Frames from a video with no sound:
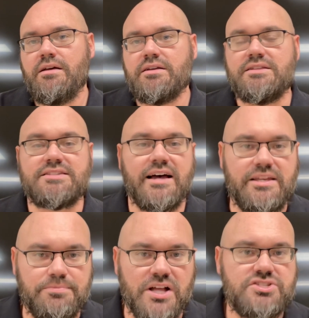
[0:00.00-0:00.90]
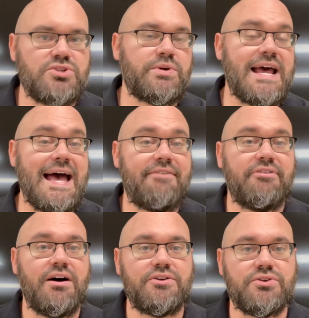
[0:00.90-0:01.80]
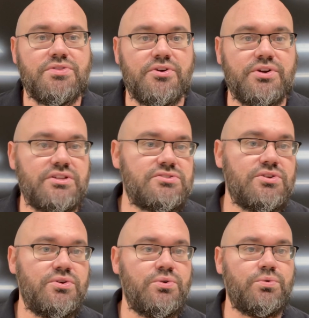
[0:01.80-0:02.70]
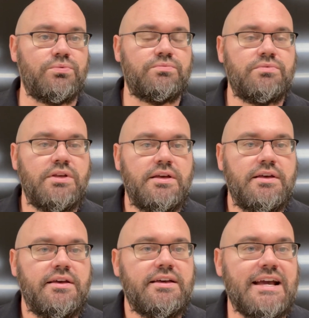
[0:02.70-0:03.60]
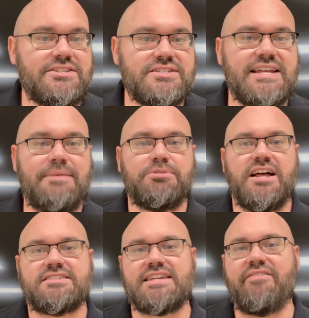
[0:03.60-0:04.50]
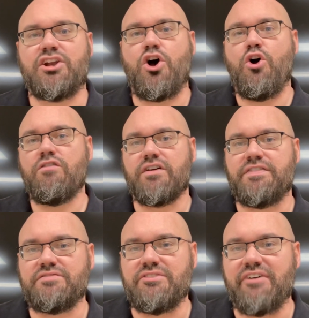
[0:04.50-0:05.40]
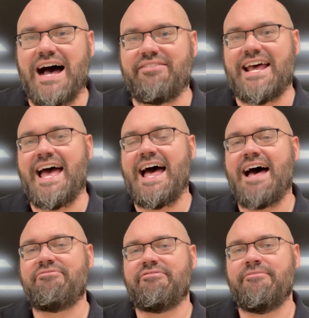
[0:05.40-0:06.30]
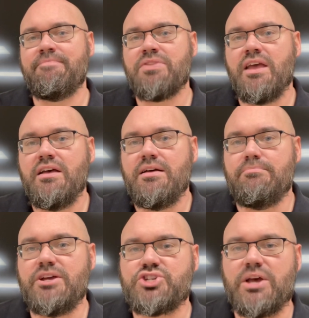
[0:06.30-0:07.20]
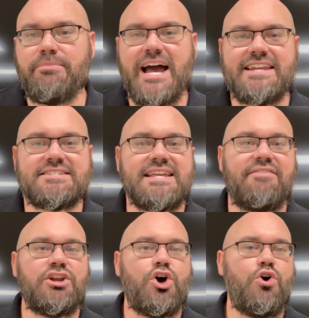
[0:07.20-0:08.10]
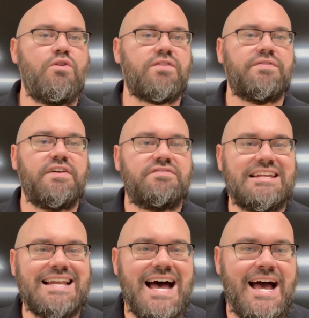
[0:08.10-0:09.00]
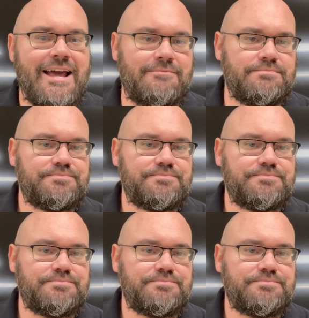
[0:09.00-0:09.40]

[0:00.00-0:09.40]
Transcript: Kentucky plus two and a half, under 32. Kansas State plus seven, over 55 and a half. Michigan minus seven, over 59.